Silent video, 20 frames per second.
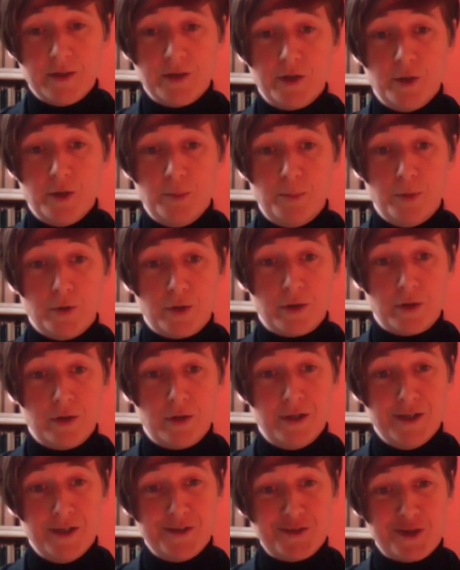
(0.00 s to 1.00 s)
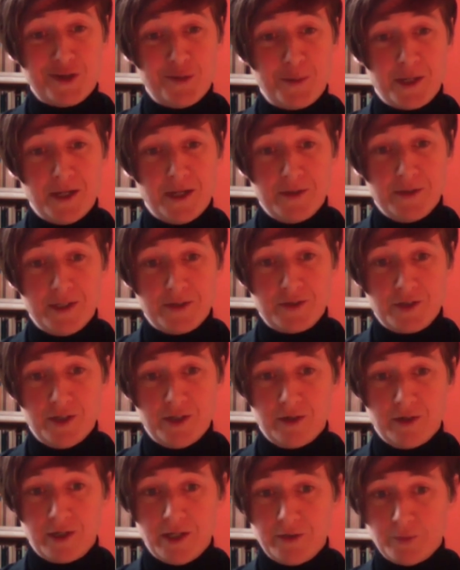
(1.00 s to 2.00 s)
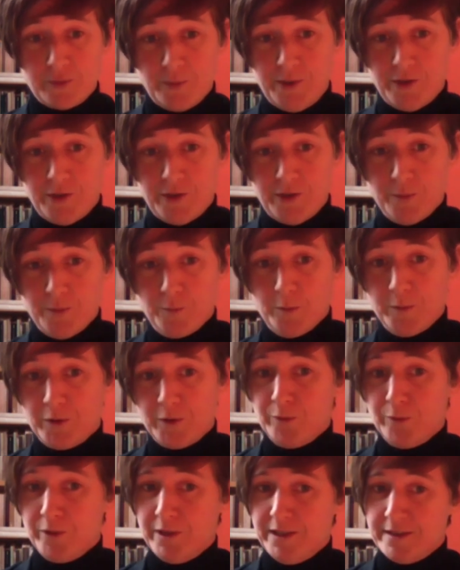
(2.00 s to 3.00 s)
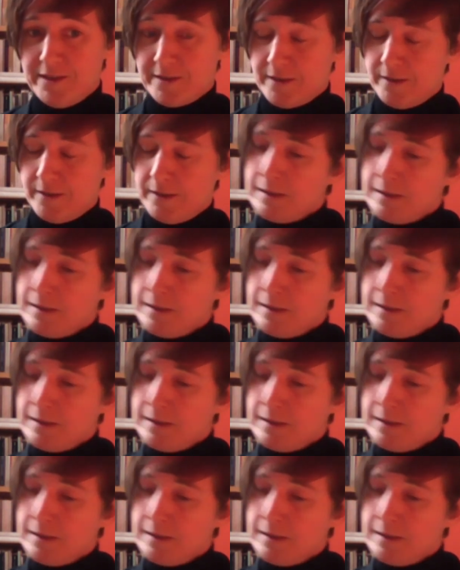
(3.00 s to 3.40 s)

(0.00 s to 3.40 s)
and her book is coming out next year, Glaswegian woman called Lisa.